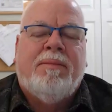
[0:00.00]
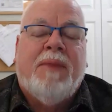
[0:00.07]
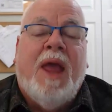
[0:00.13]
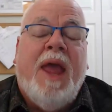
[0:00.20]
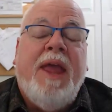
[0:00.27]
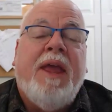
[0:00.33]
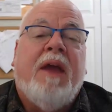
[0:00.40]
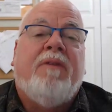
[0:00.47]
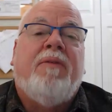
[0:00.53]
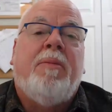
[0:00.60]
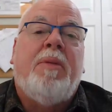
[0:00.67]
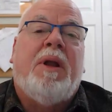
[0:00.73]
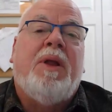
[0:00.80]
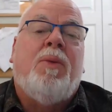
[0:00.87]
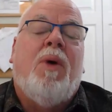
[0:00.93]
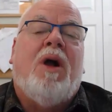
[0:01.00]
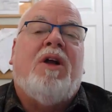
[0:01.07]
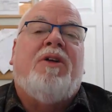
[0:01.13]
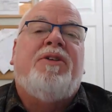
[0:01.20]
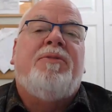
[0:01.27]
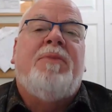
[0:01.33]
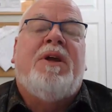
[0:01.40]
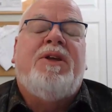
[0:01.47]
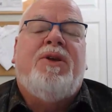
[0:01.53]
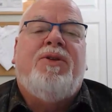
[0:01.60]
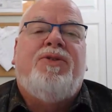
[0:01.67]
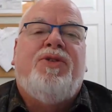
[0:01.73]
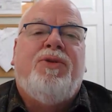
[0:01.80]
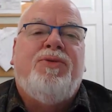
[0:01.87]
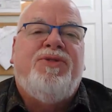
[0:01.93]
Hey, everybody, welcome to my
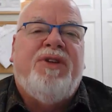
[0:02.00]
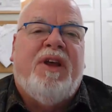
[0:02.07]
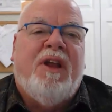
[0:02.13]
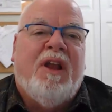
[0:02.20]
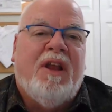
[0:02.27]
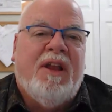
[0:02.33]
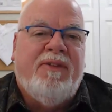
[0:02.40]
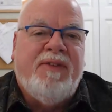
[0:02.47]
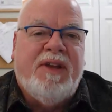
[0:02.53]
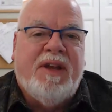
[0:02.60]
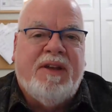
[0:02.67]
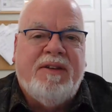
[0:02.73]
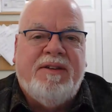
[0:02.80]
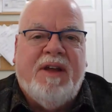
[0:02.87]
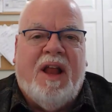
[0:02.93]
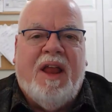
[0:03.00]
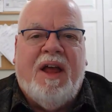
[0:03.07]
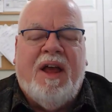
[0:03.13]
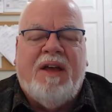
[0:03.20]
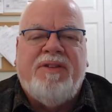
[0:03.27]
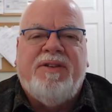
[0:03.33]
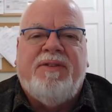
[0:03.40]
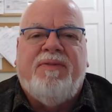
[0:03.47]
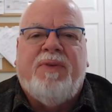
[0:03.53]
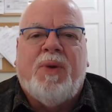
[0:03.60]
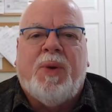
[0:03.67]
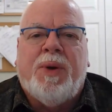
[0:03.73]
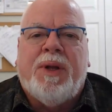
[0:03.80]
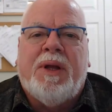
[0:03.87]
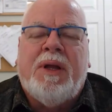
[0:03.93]
YouTube channel, Living in Tallahassee,
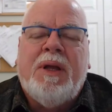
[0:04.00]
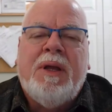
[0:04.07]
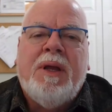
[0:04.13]
Florida.